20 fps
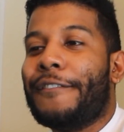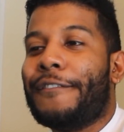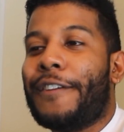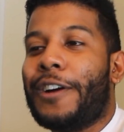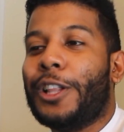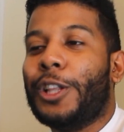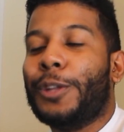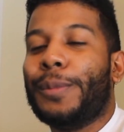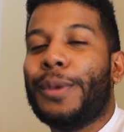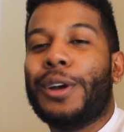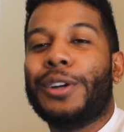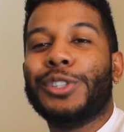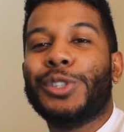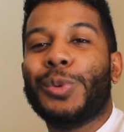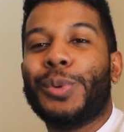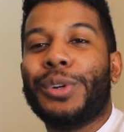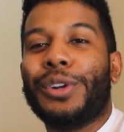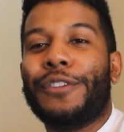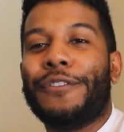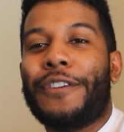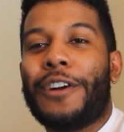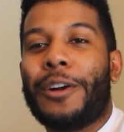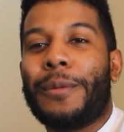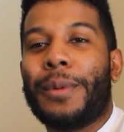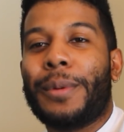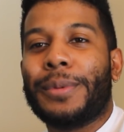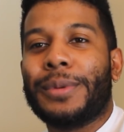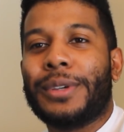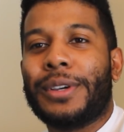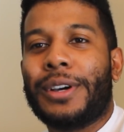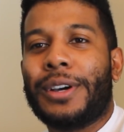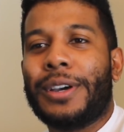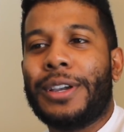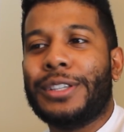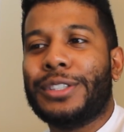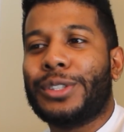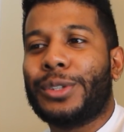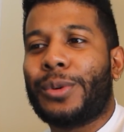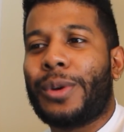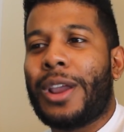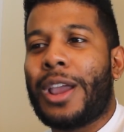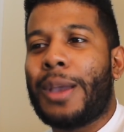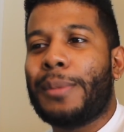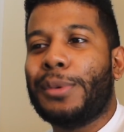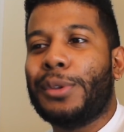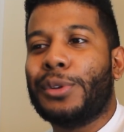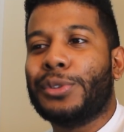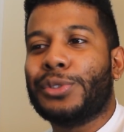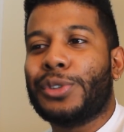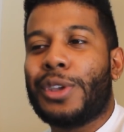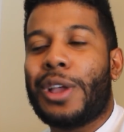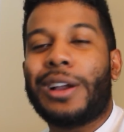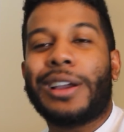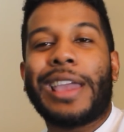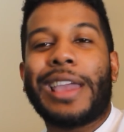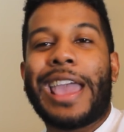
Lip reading: Follow me on Twitter and follow me on Instagram, you know, so y'all